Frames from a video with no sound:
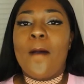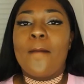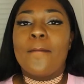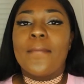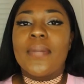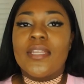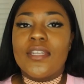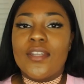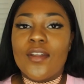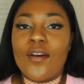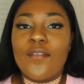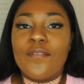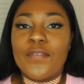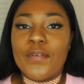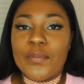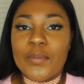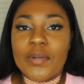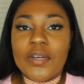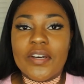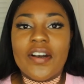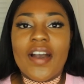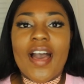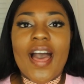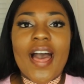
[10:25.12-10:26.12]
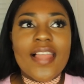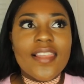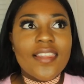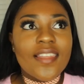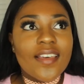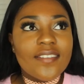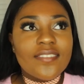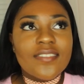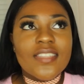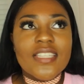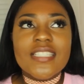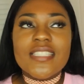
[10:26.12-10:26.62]
but no for real i
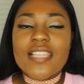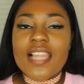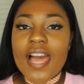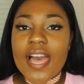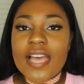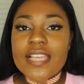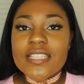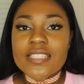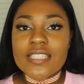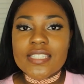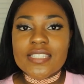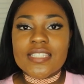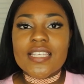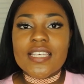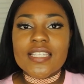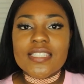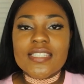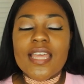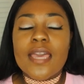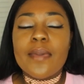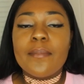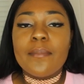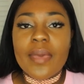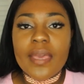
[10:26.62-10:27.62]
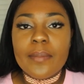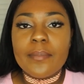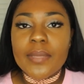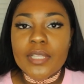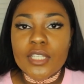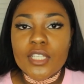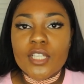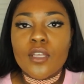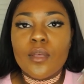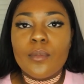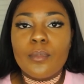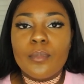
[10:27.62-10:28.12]
love these glasses because they make me
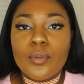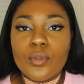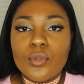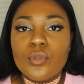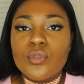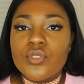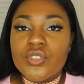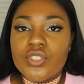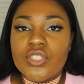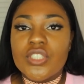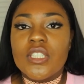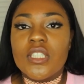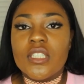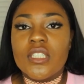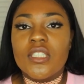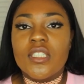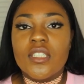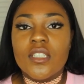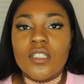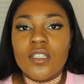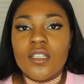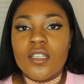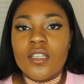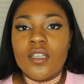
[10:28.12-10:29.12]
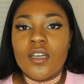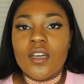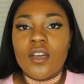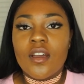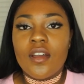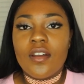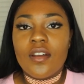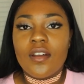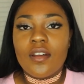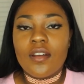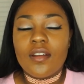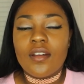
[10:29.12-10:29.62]
look bougie
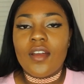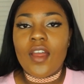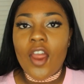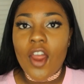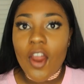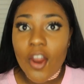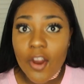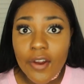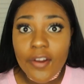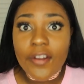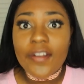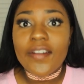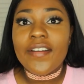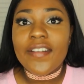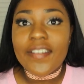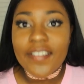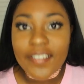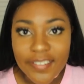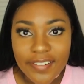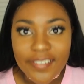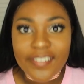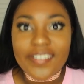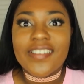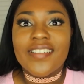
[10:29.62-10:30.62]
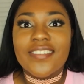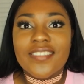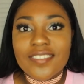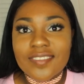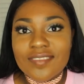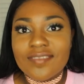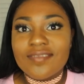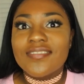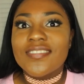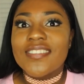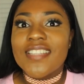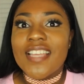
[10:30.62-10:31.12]
er
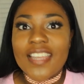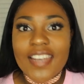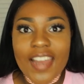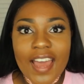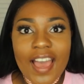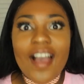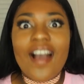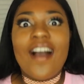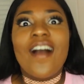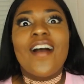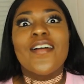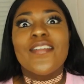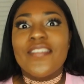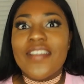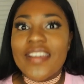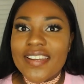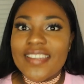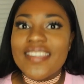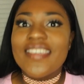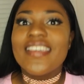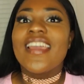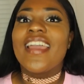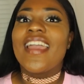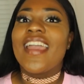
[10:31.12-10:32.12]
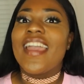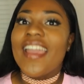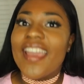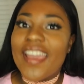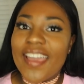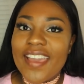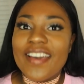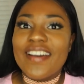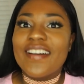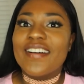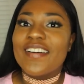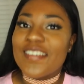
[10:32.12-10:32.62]
than i already
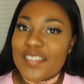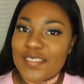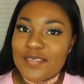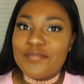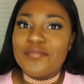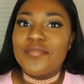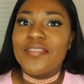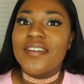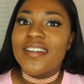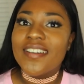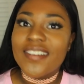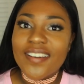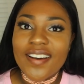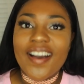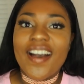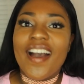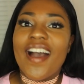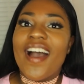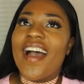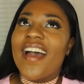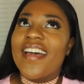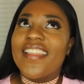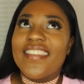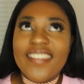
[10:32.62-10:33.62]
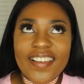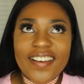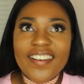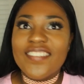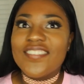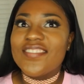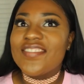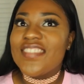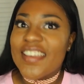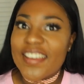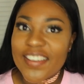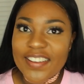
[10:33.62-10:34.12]
am i
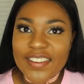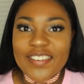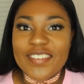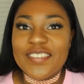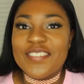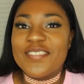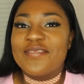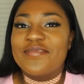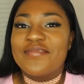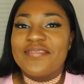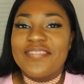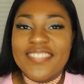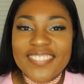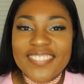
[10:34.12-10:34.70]
love them